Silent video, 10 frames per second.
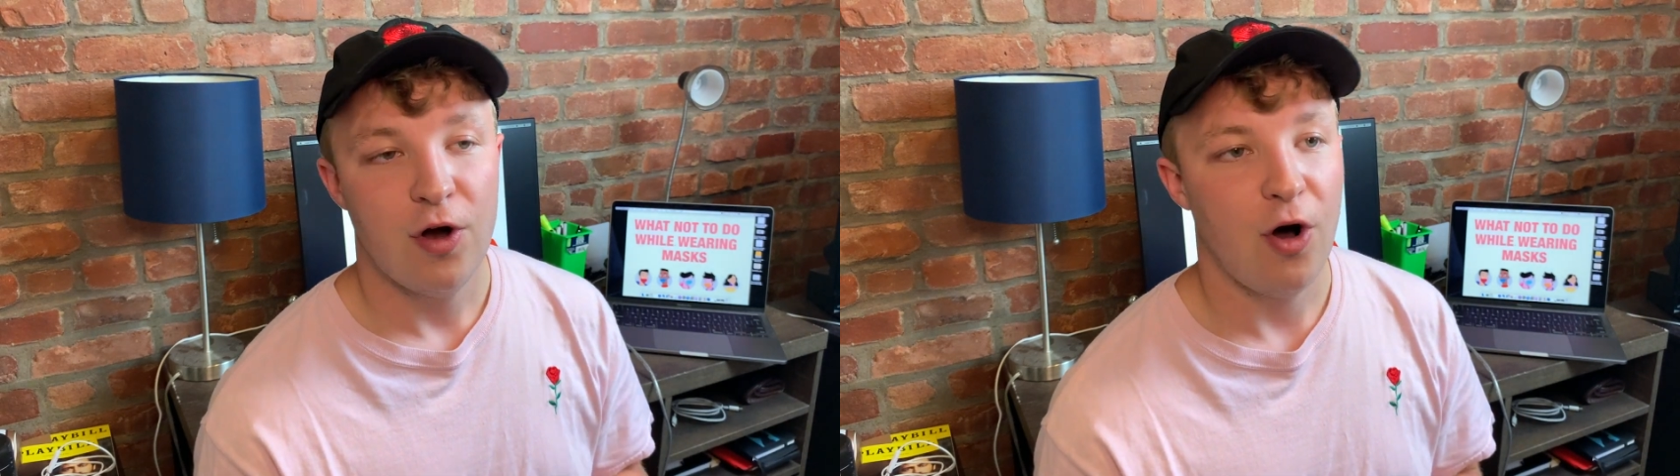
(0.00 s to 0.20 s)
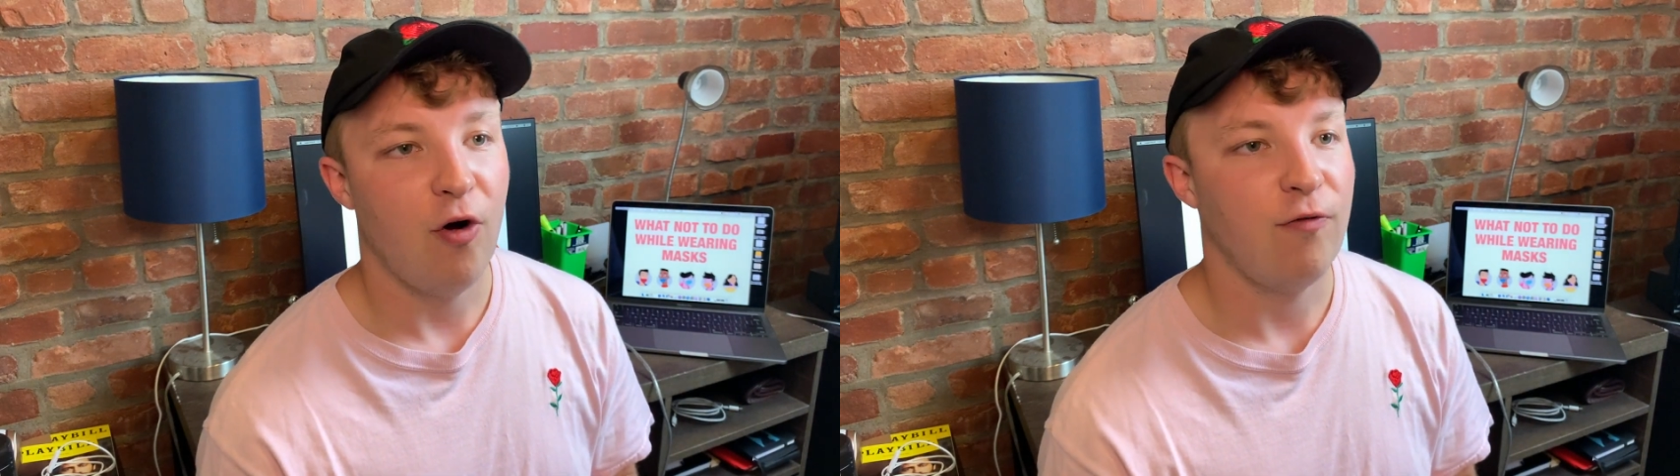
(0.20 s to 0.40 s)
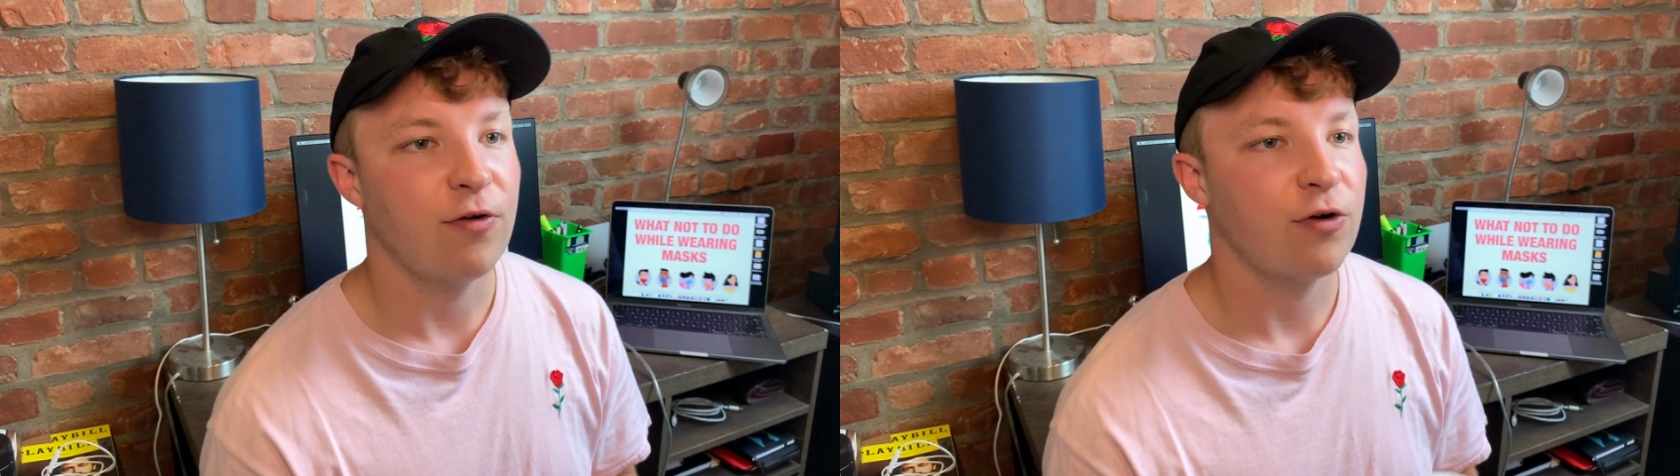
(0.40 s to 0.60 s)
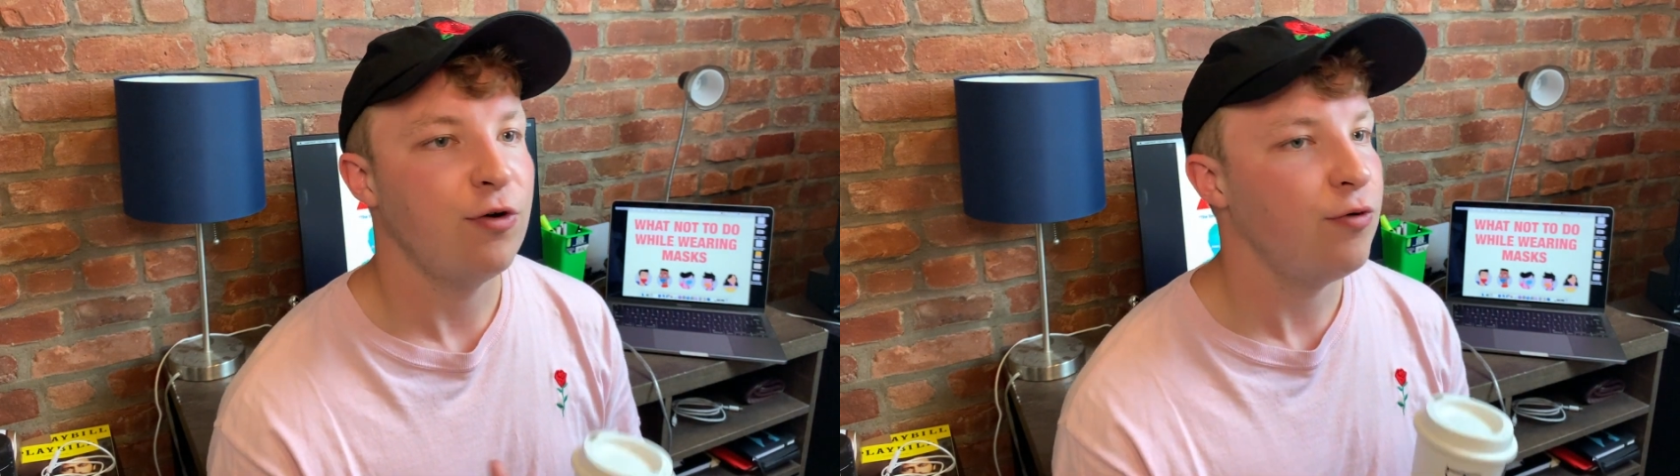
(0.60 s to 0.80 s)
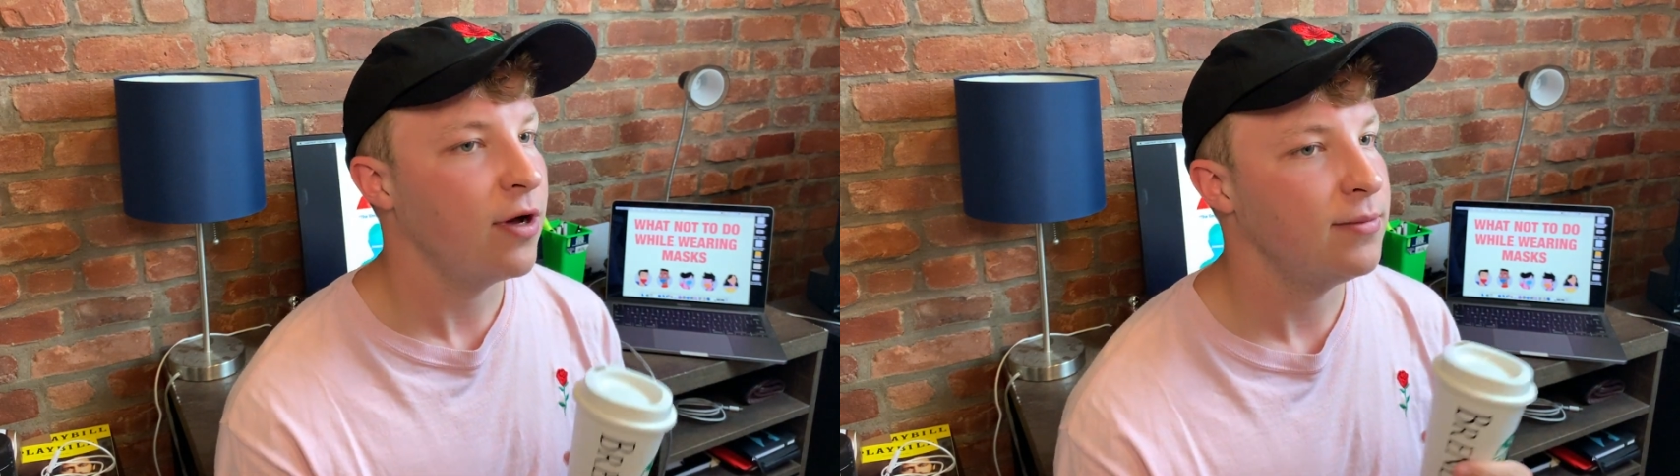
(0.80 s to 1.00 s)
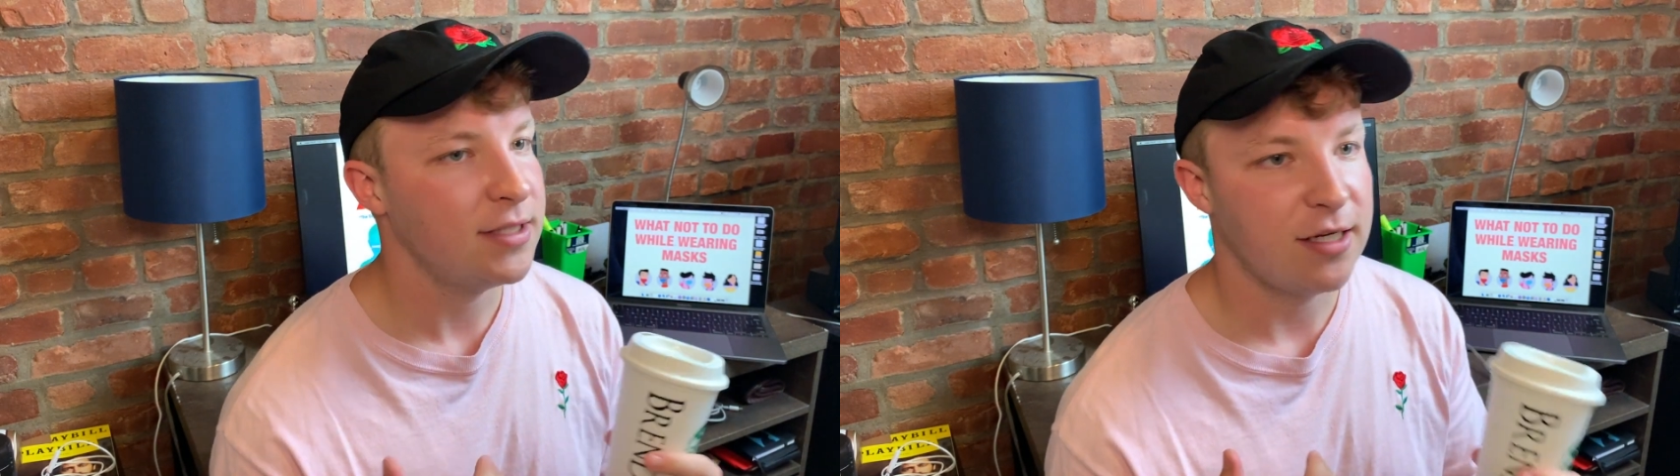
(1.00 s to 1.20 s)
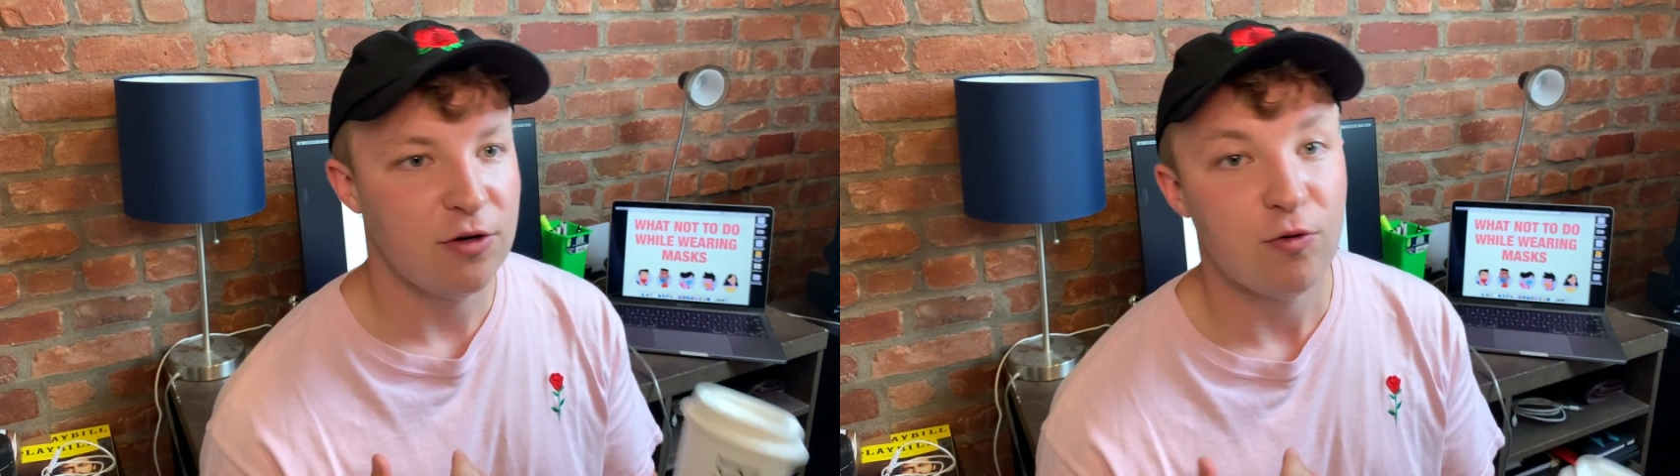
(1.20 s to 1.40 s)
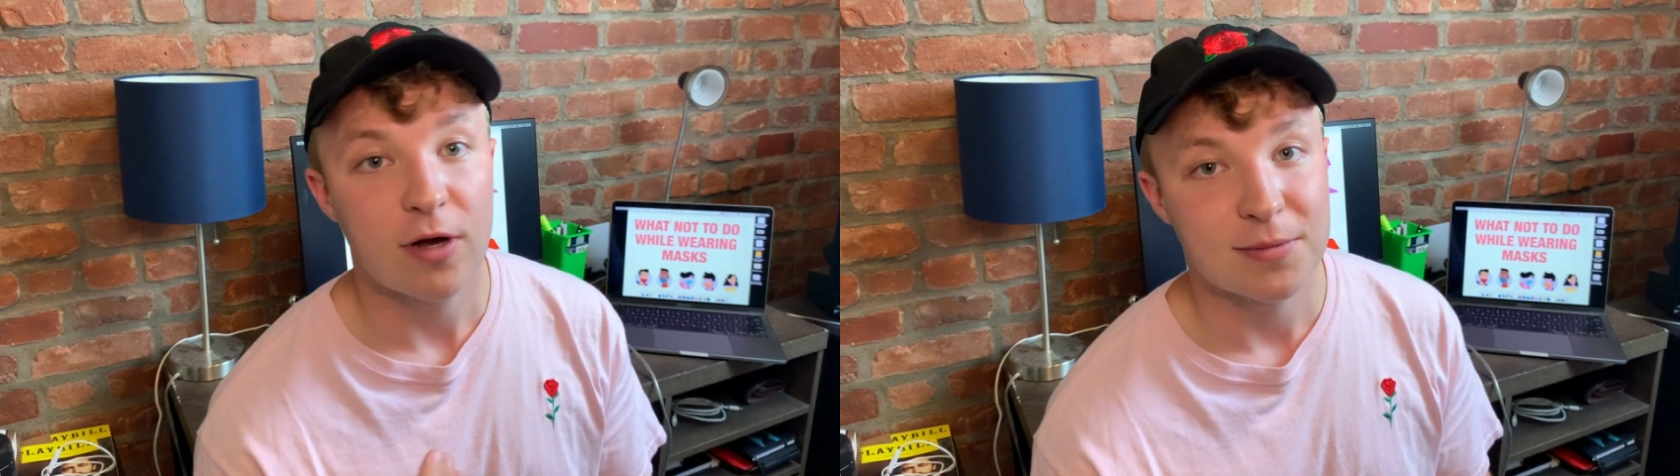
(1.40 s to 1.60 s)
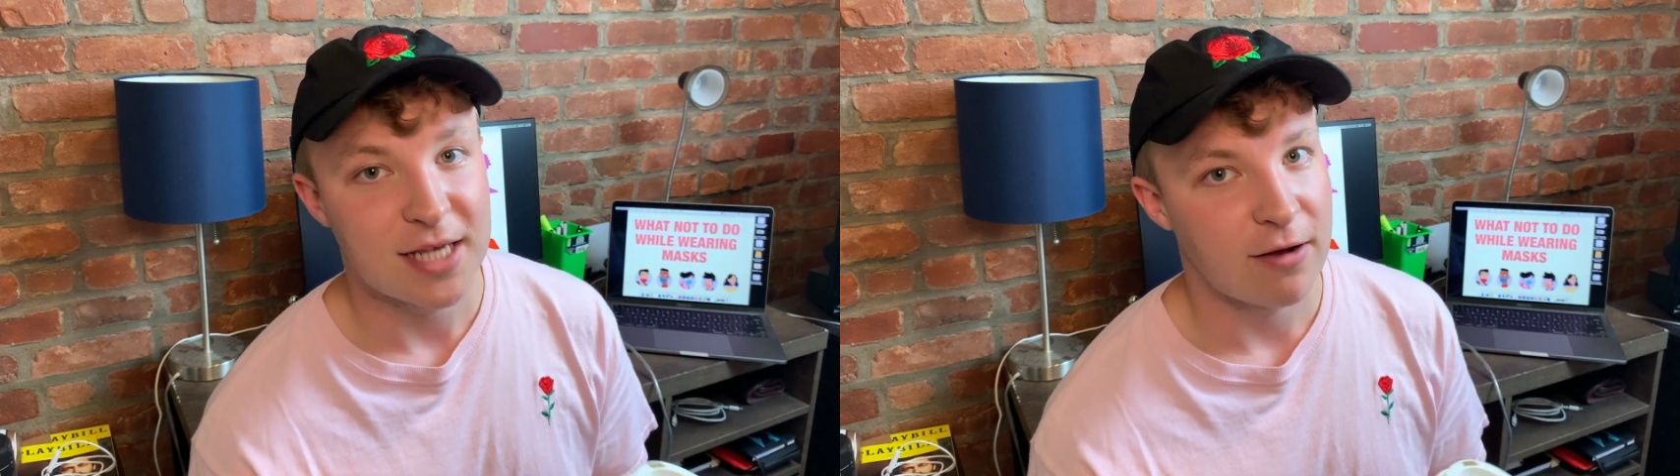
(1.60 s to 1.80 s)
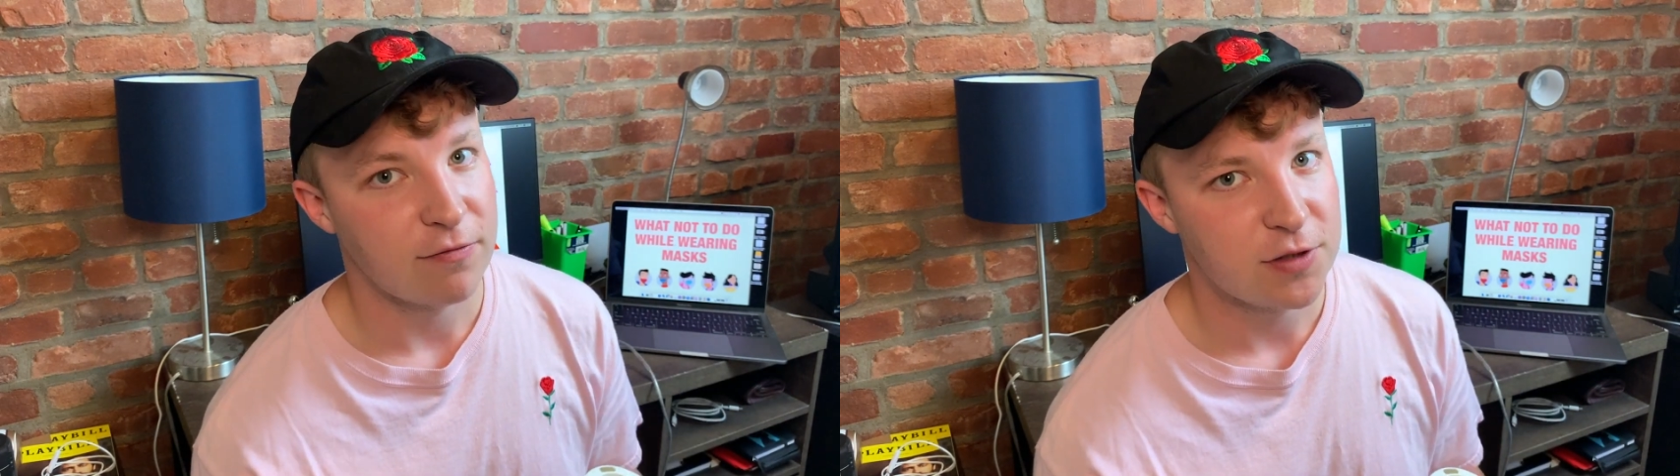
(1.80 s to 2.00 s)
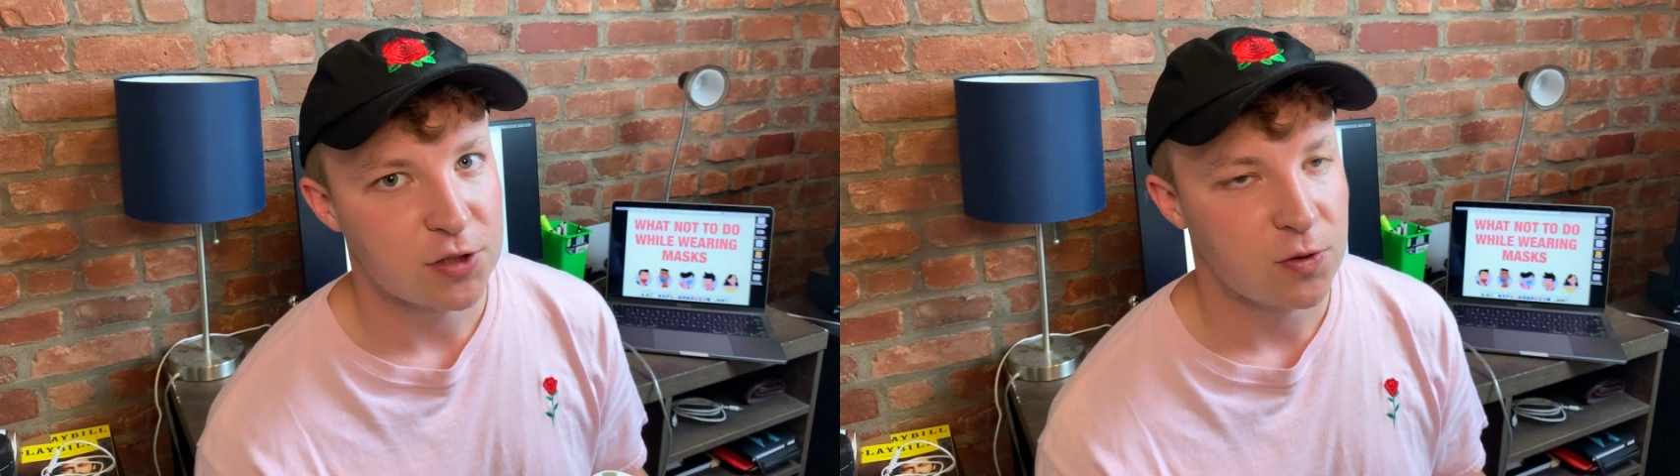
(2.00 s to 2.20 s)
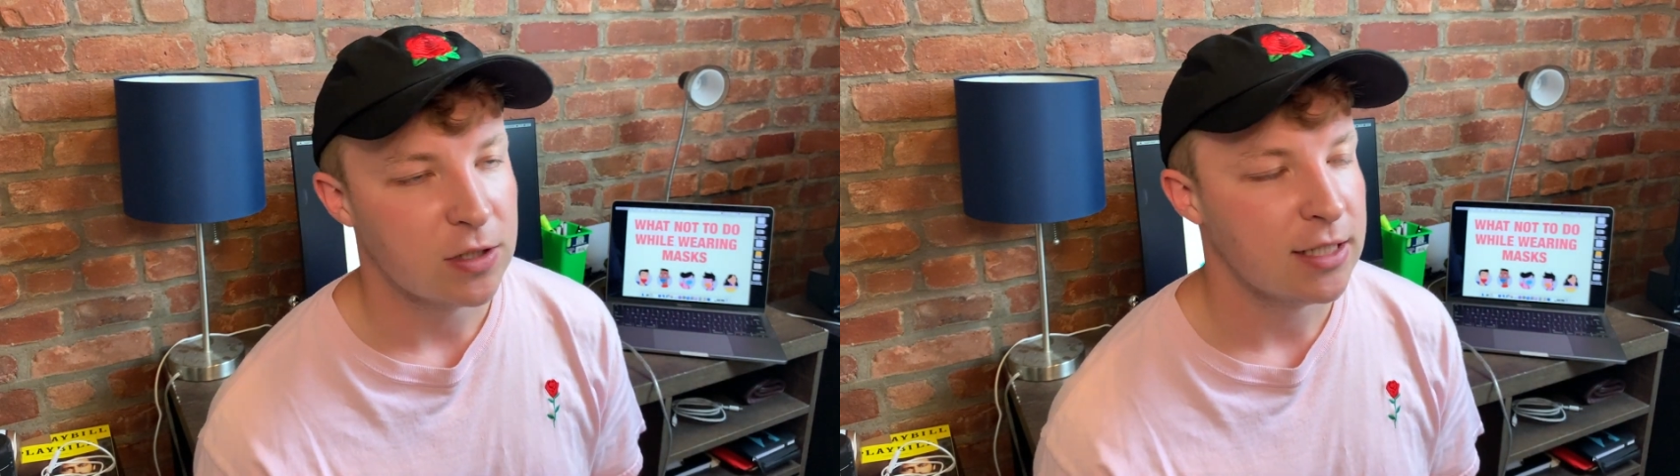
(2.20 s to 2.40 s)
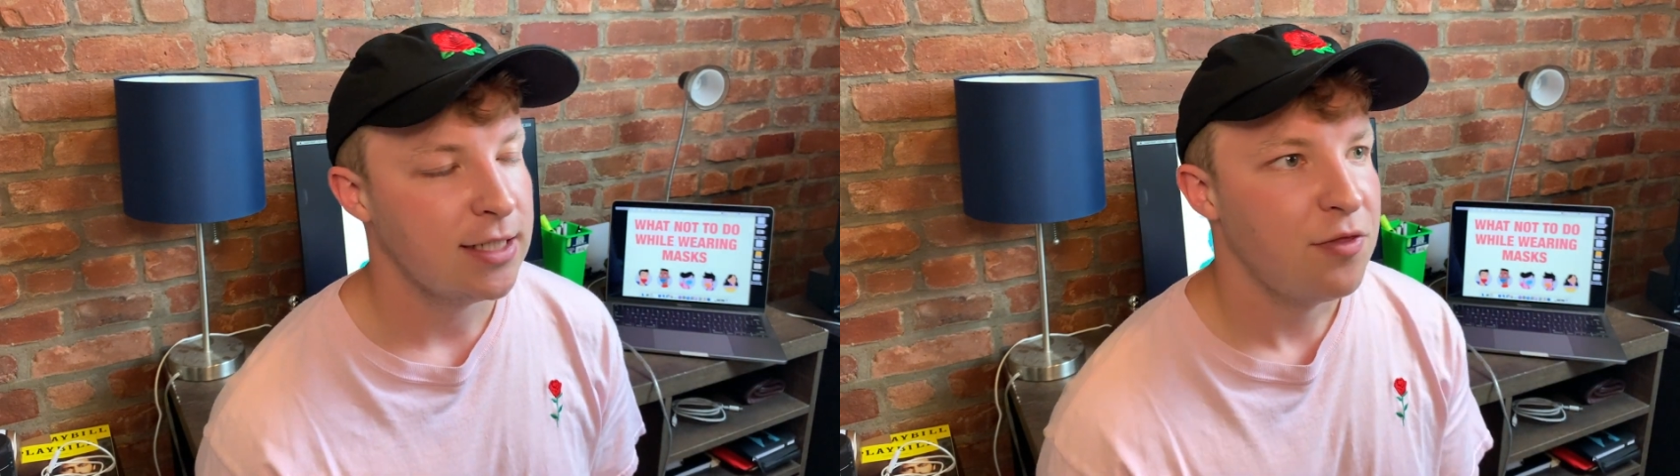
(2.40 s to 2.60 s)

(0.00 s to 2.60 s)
over who comes in, who comes out of the store.